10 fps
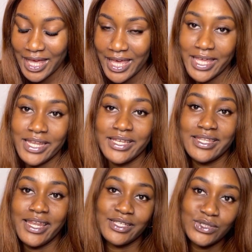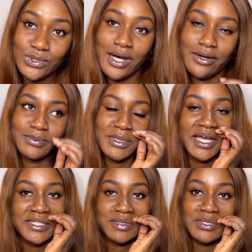in the next 2 hours, meaning I
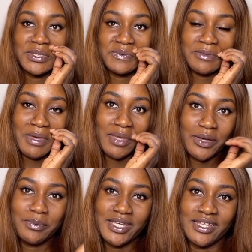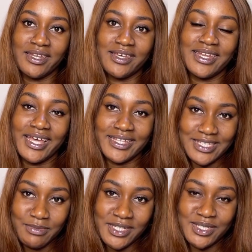need to be done with my makeup in 90
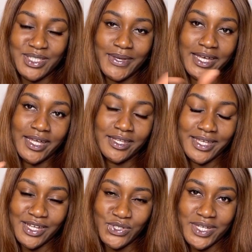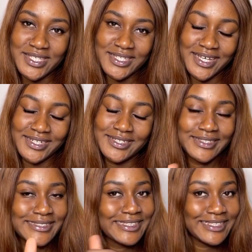minutes so I can get dressed and
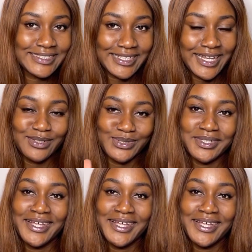skedaddle.